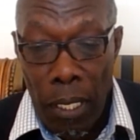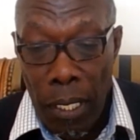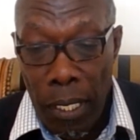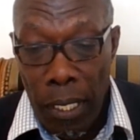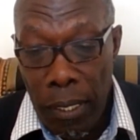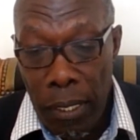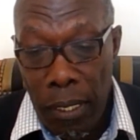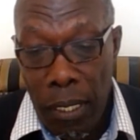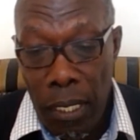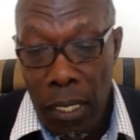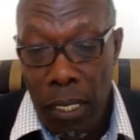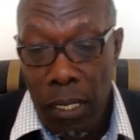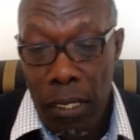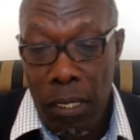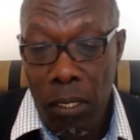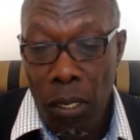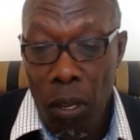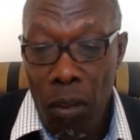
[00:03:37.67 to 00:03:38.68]
is the
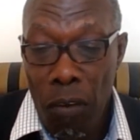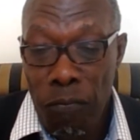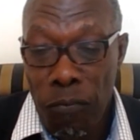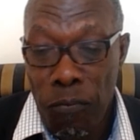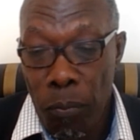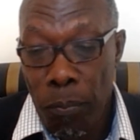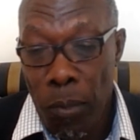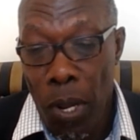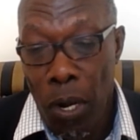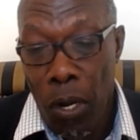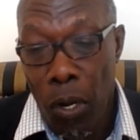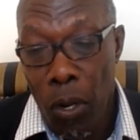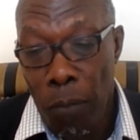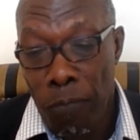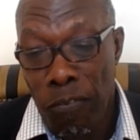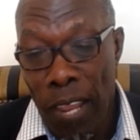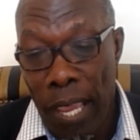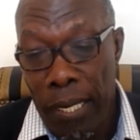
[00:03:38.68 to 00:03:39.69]
Soccer Football
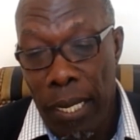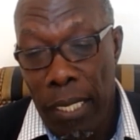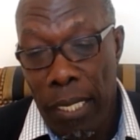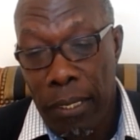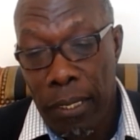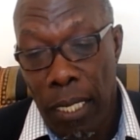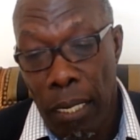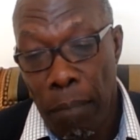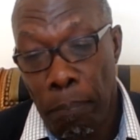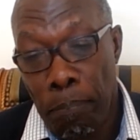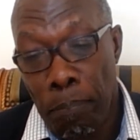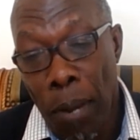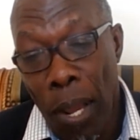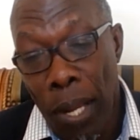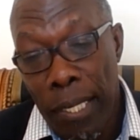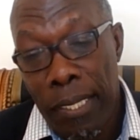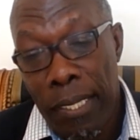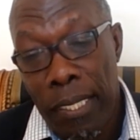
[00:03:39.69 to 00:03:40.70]
Club Financial
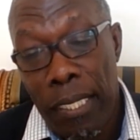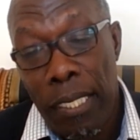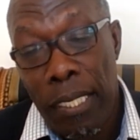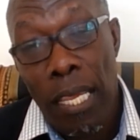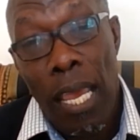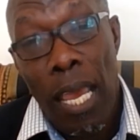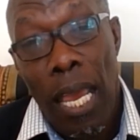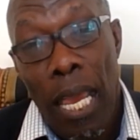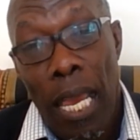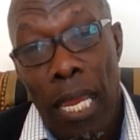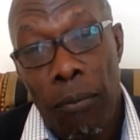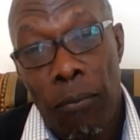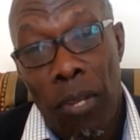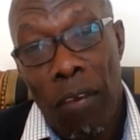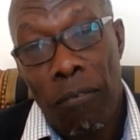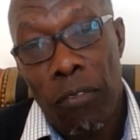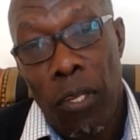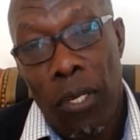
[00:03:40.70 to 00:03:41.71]
Policy, and
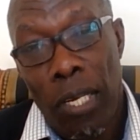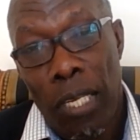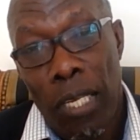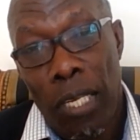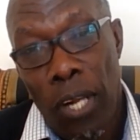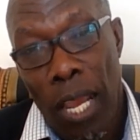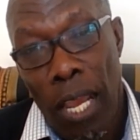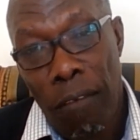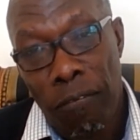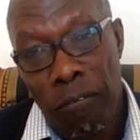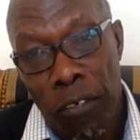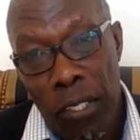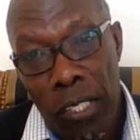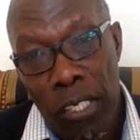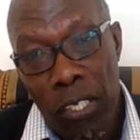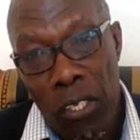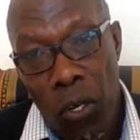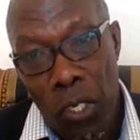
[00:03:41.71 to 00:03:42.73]
we have done a draft for
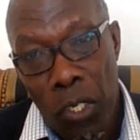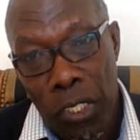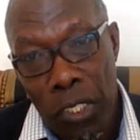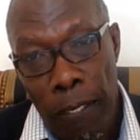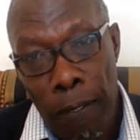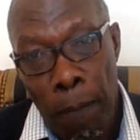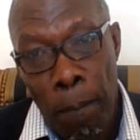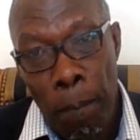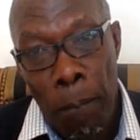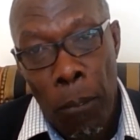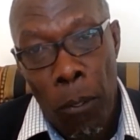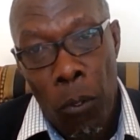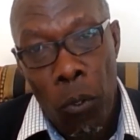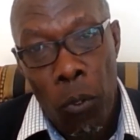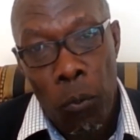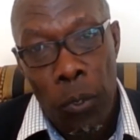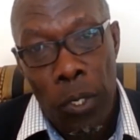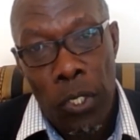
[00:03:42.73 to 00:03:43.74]
discussion
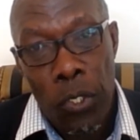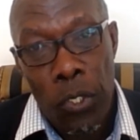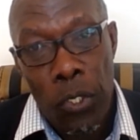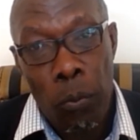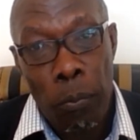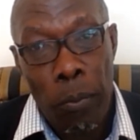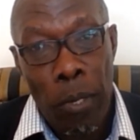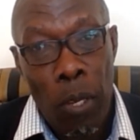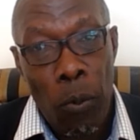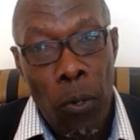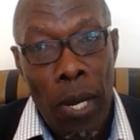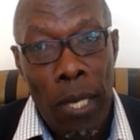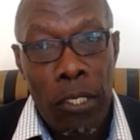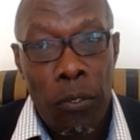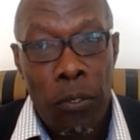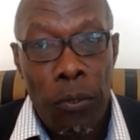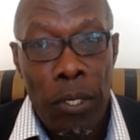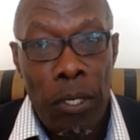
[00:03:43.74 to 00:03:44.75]
which you may
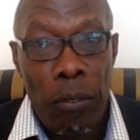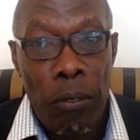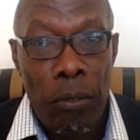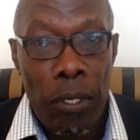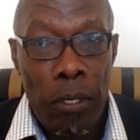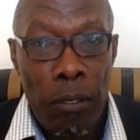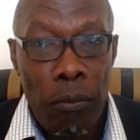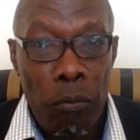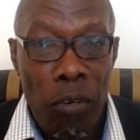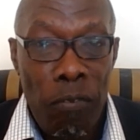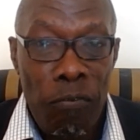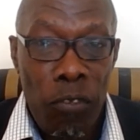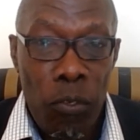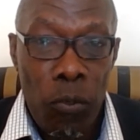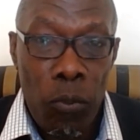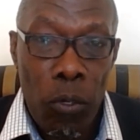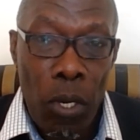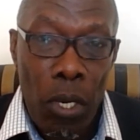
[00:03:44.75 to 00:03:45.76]
want to
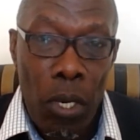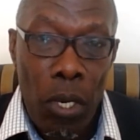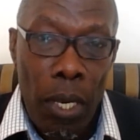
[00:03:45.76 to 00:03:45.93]
review.